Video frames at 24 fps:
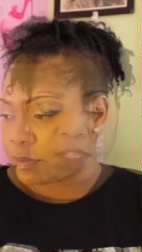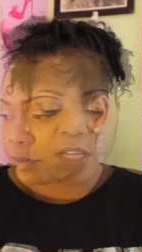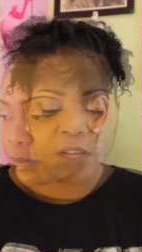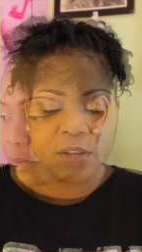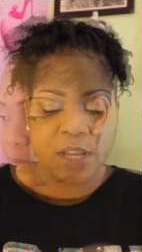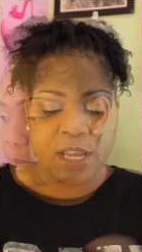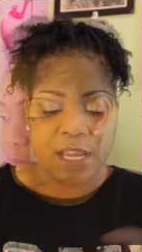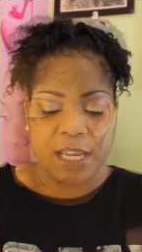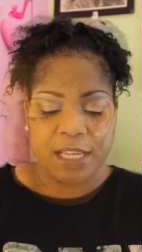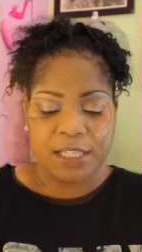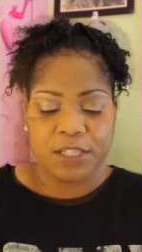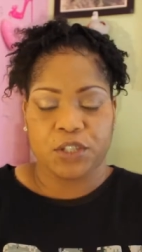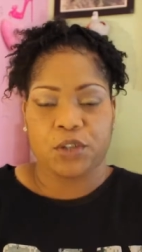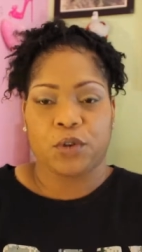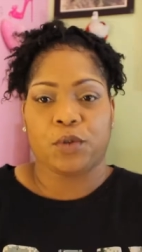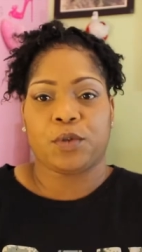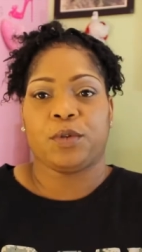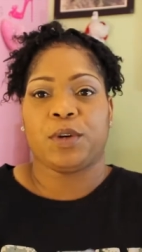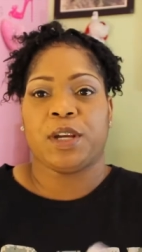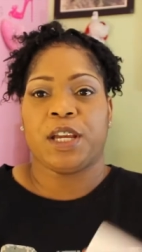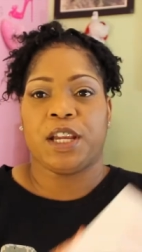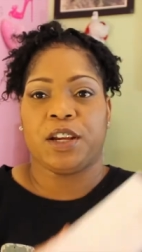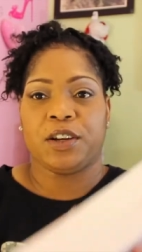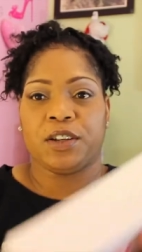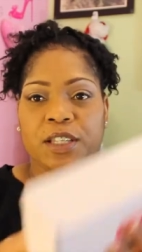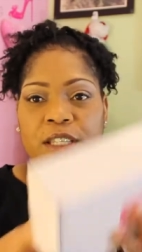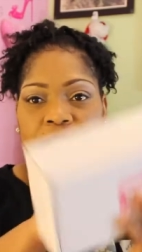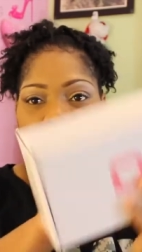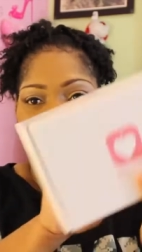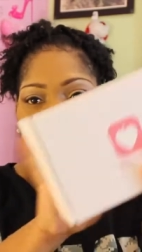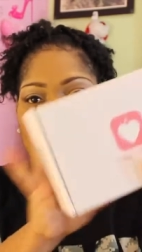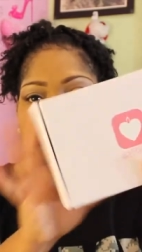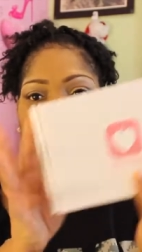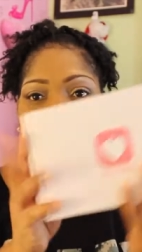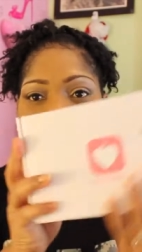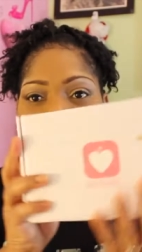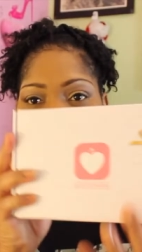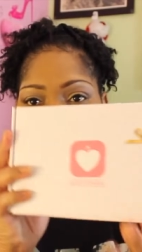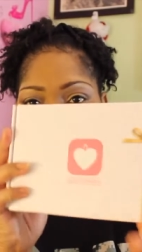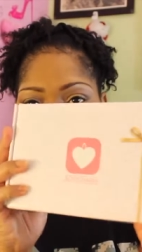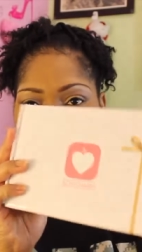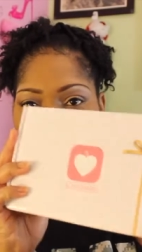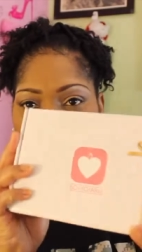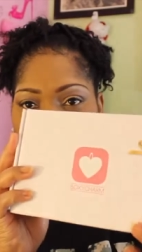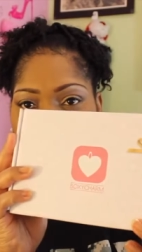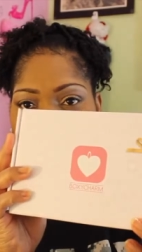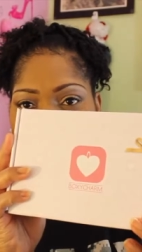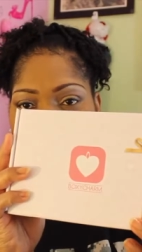Okay, and so here's my
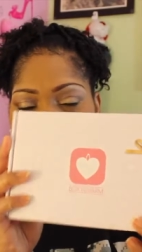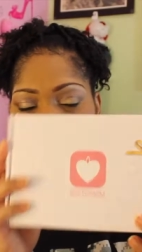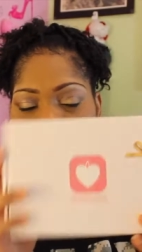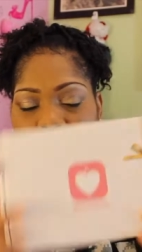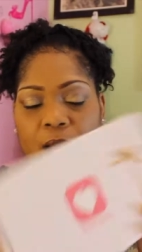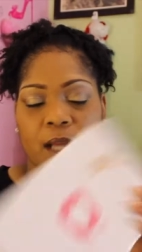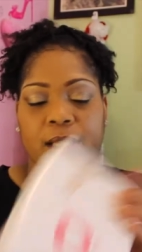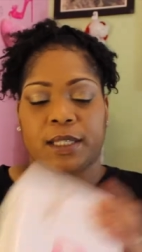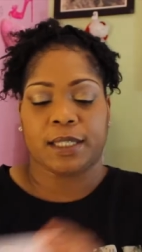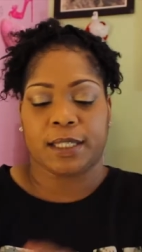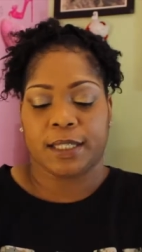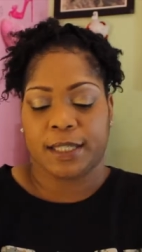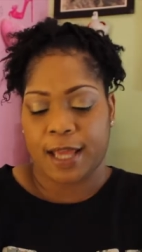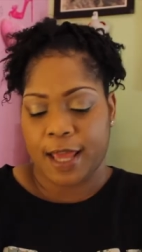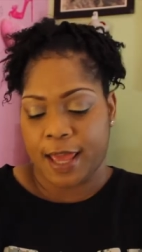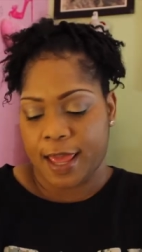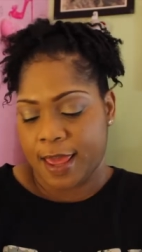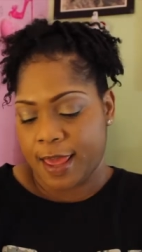BoxyCharm box.